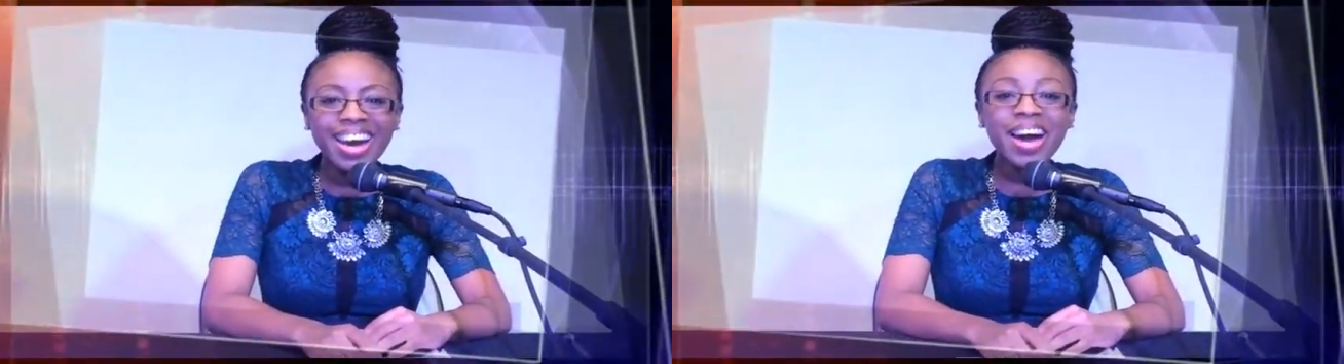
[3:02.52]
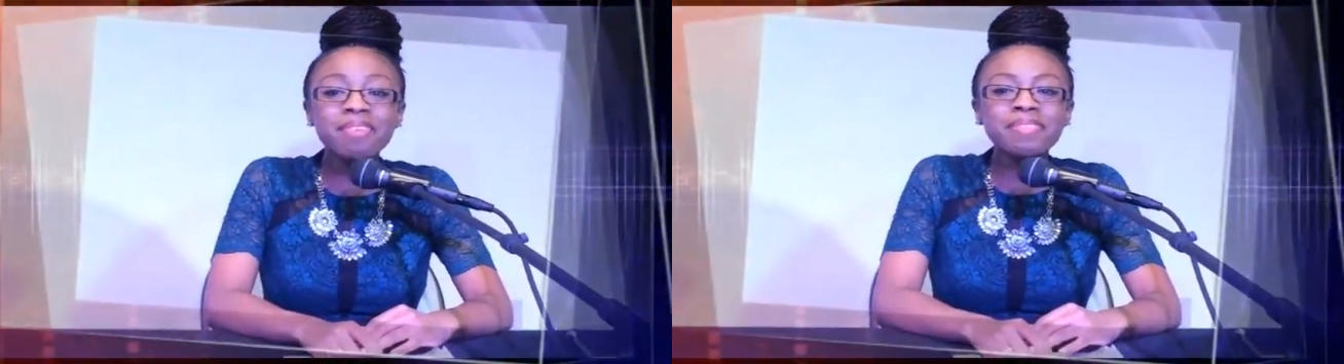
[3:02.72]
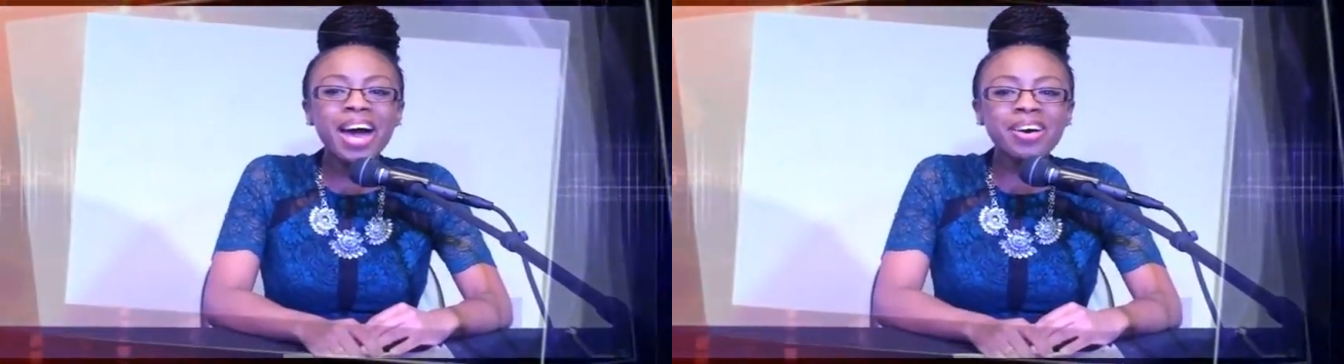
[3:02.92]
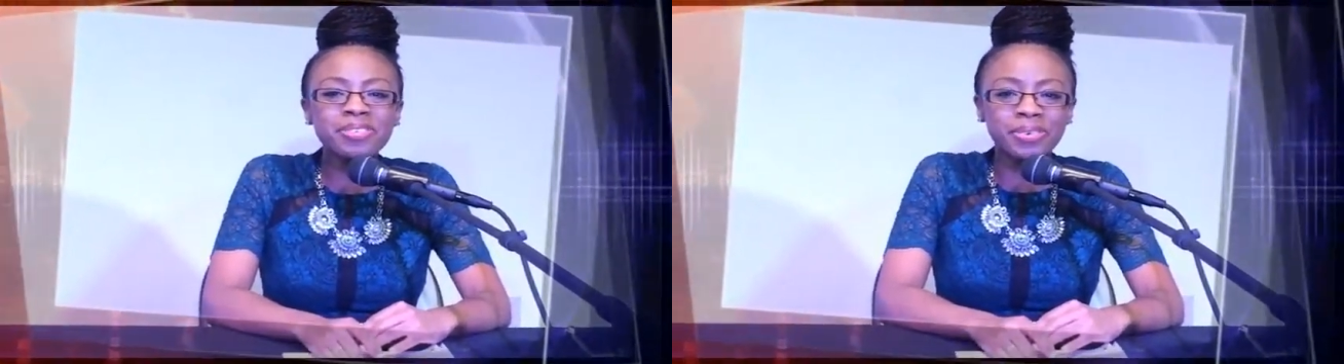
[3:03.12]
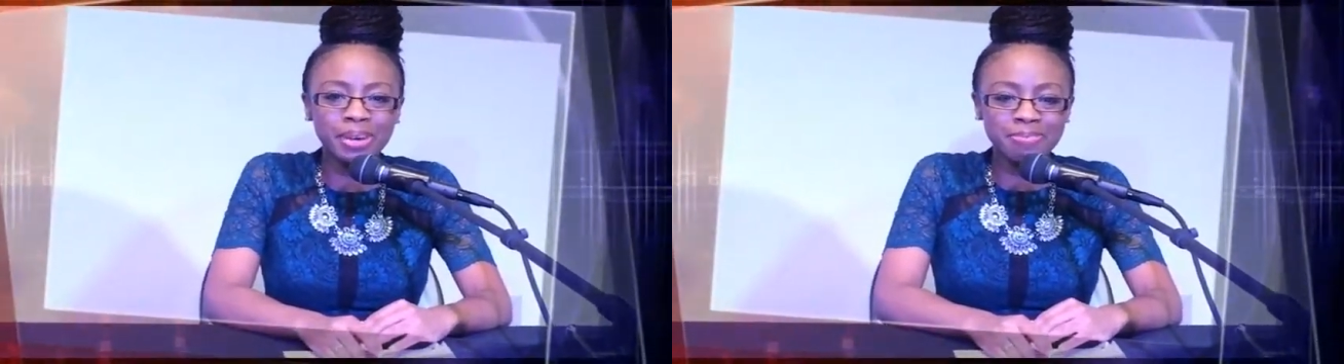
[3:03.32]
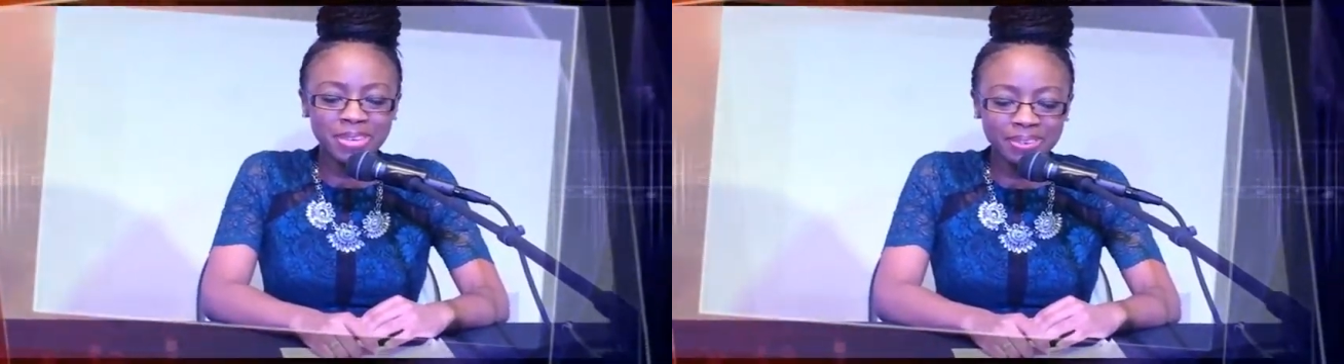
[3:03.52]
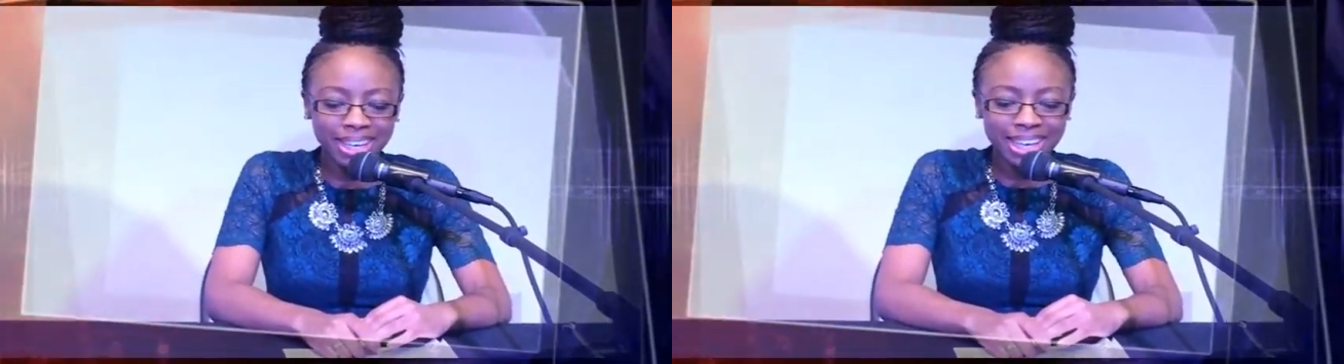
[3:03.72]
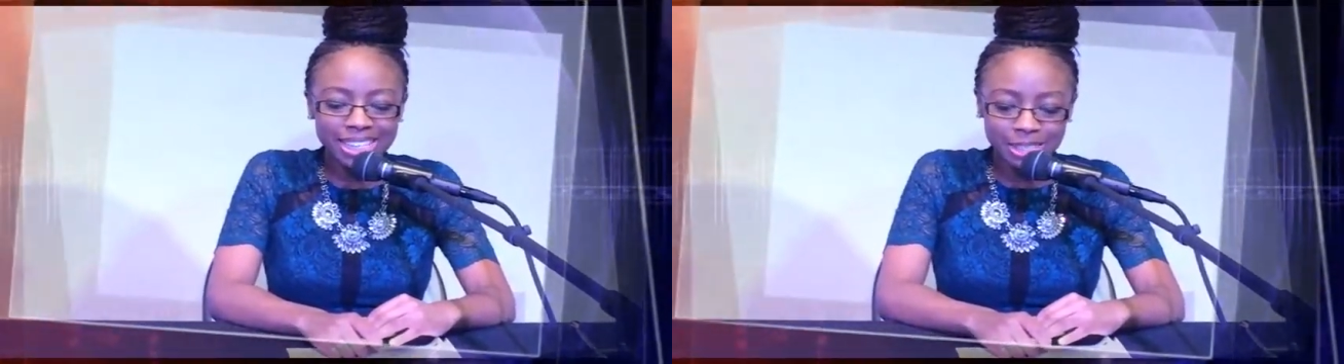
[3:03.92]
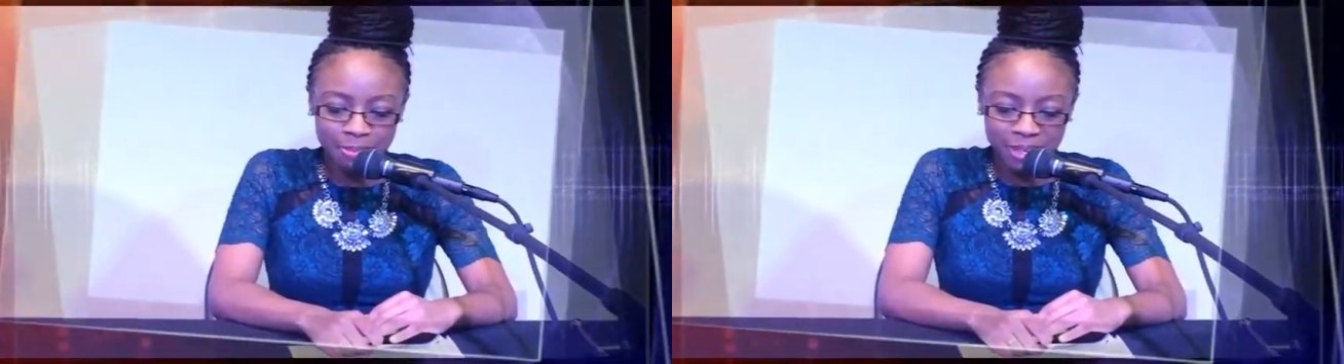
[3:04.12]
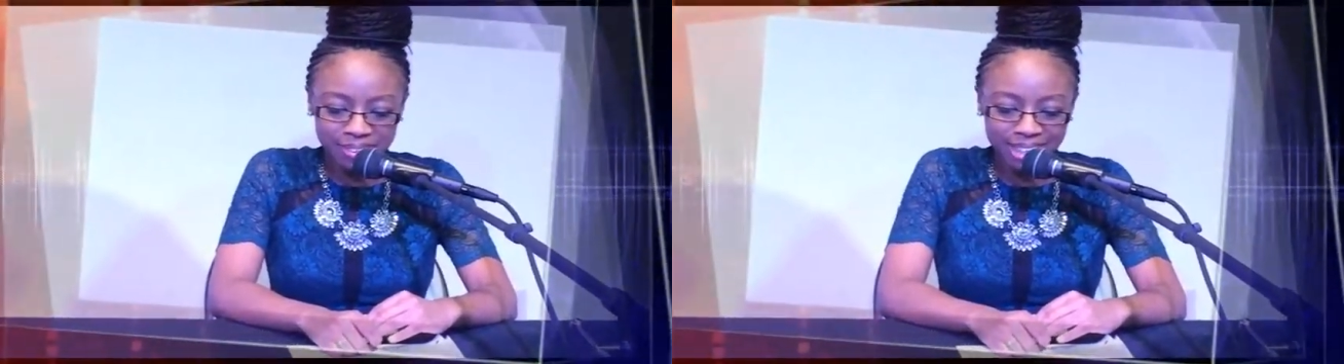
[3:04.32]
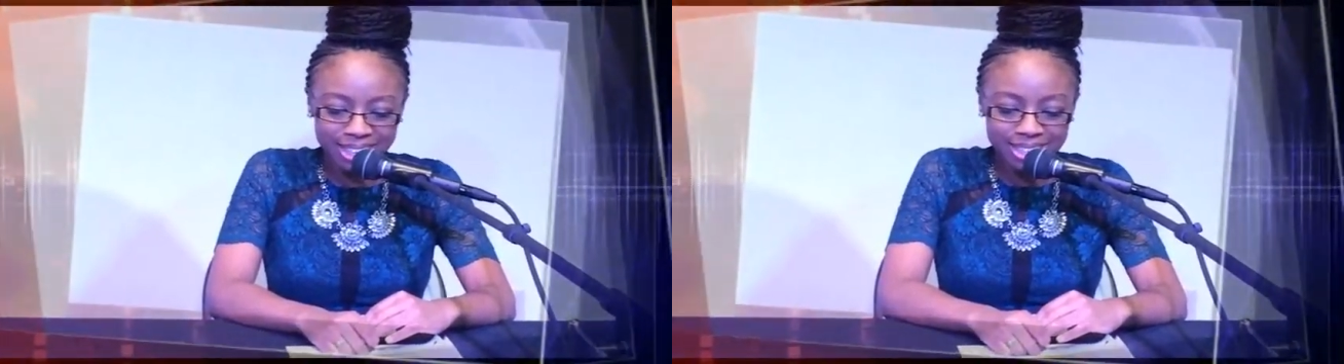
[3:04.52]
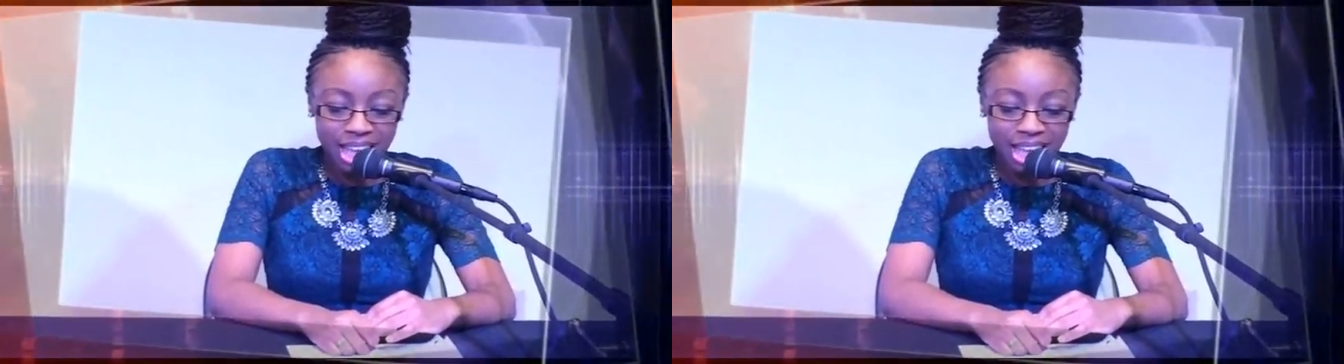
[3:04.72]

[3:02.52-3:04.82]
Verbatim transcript: Come out for a beauty experience